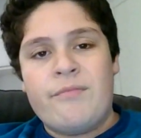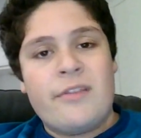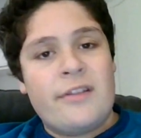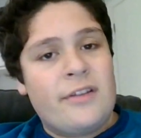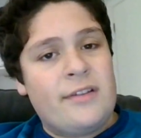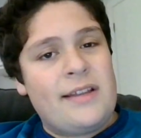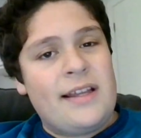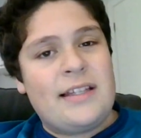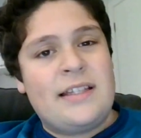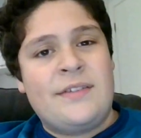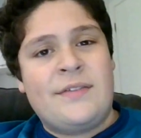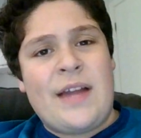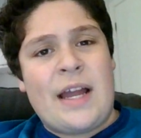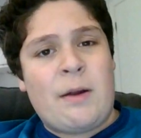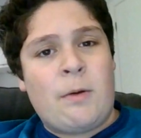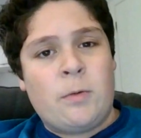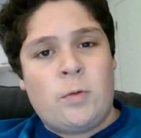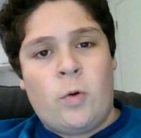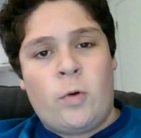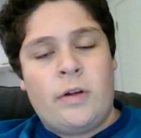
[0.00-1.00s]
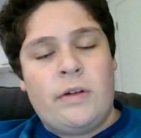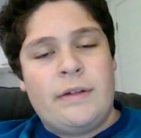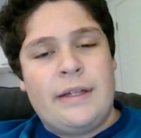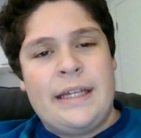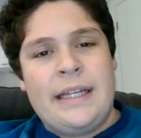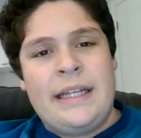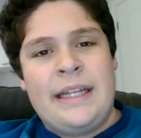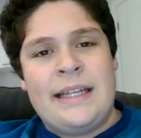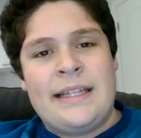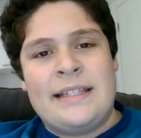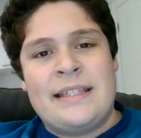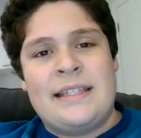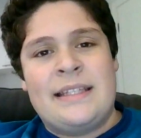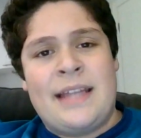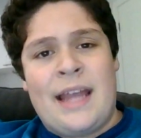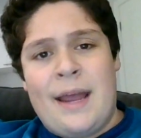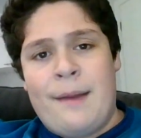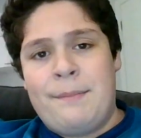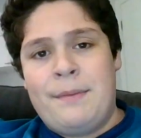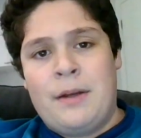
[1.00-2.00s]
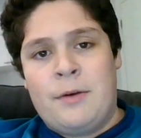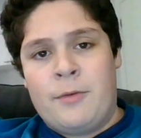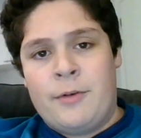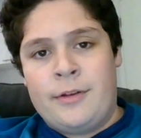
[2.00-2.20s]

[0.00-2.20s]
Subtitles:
The likes of Equatorial Guinea and Zambia